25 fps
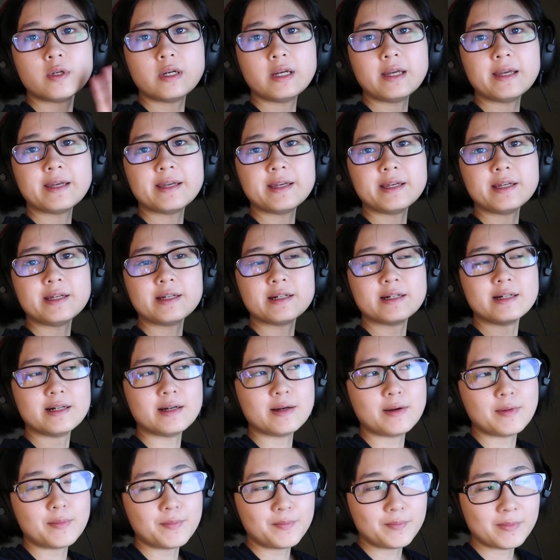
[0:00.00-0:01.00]
Hey,
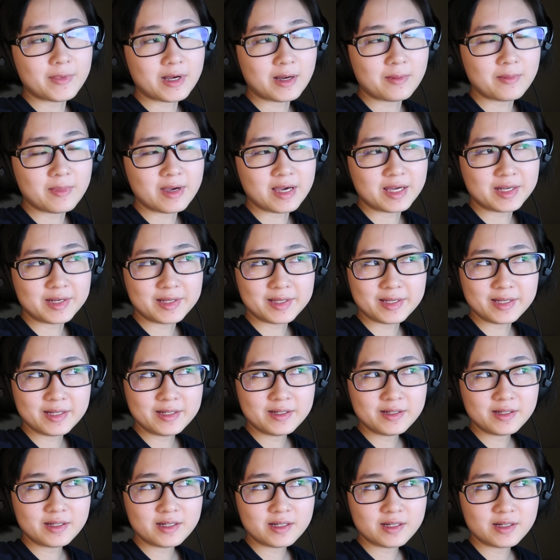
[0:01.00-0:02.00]
I'm
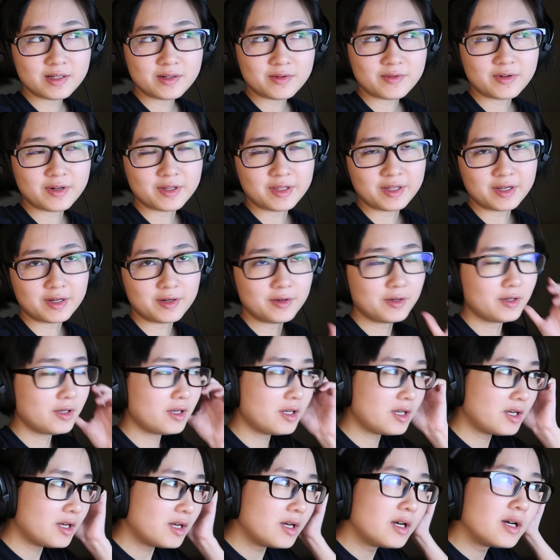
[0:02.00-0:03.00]
editing right now.
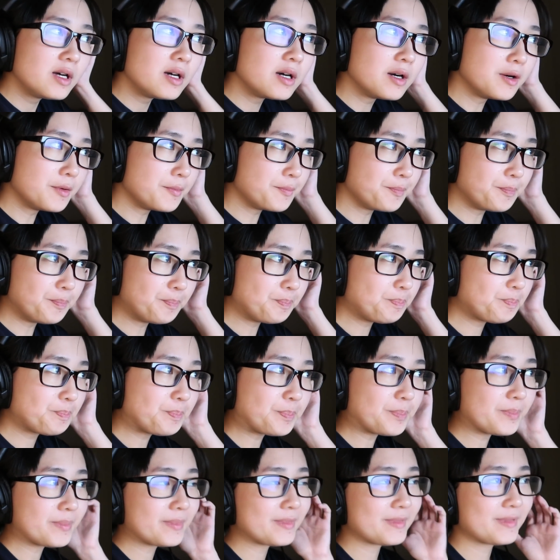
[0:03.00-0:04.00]

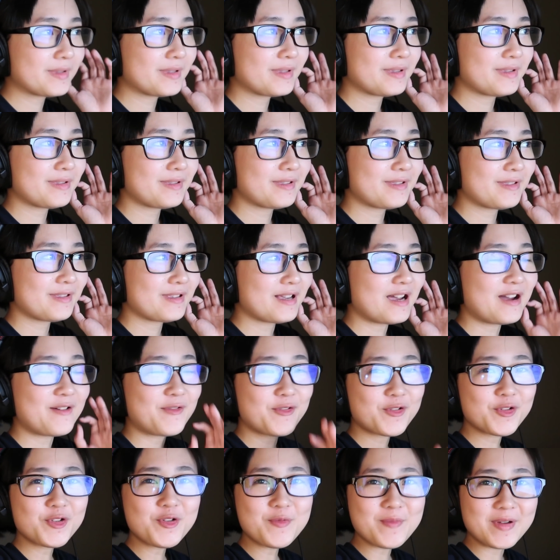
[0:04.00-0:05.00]
I
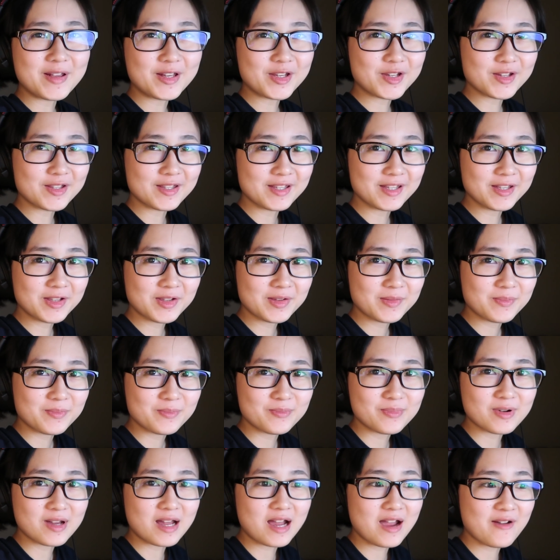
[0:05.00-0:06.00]
forgot to mention this,
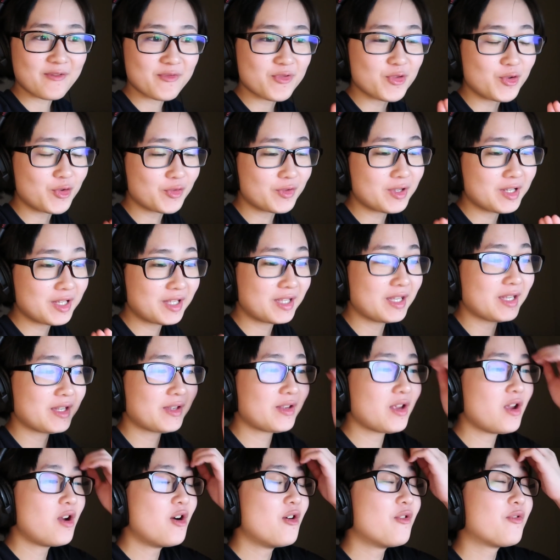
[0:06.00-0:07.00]
but I've noticed
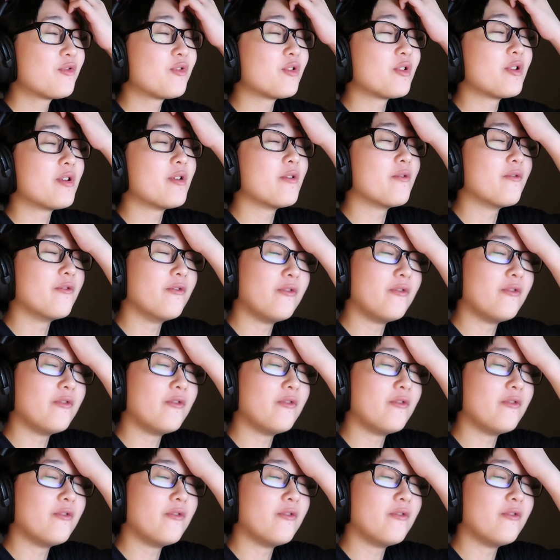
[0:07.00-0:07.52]
this for a